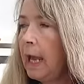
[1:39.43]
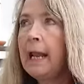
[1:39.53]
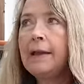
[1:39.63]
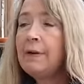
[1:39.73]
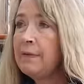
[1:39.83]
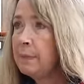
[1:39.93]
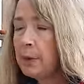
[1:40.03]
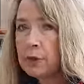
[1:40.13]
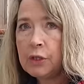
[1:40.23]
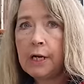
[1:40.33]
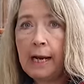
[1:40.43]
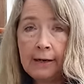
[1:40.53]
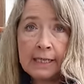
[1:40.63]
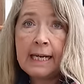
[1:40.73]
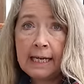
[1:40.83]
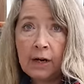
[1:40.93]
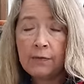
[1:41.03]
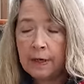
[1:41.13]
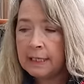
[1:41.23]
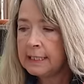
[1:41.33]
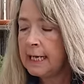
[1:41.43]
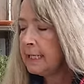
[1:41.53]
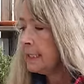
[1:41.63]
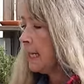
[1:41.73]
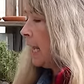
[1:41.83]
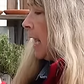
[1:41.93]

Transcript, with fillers: and I even have a post on it how to take care of fungus gnats,